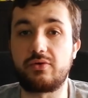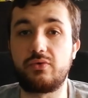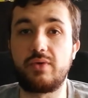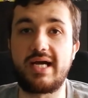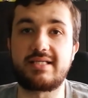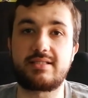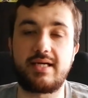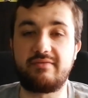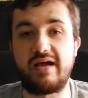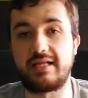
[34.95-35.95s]
who has
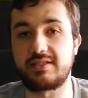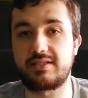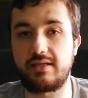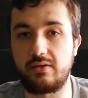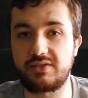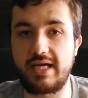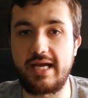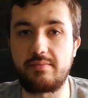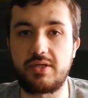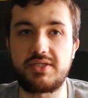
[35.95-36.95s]
advanced
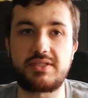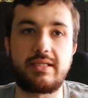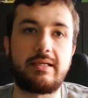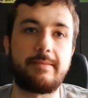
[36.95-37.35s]
Alzheimer's.